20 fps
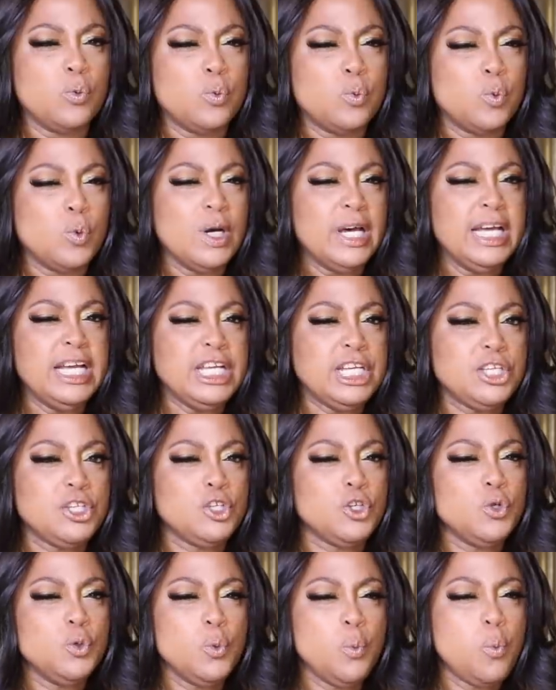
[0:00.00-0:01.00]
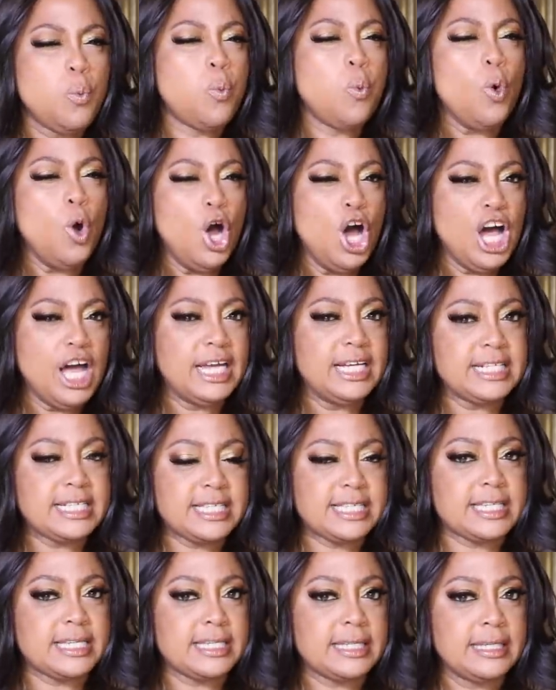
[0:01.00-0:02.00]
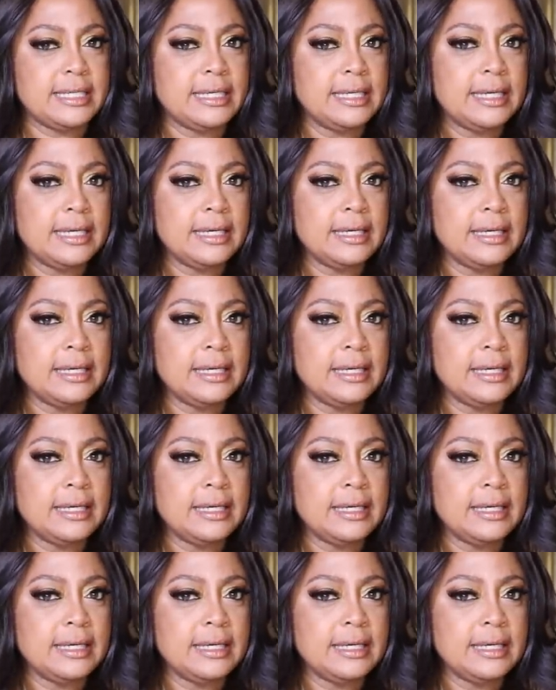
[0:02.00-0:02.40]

what you want.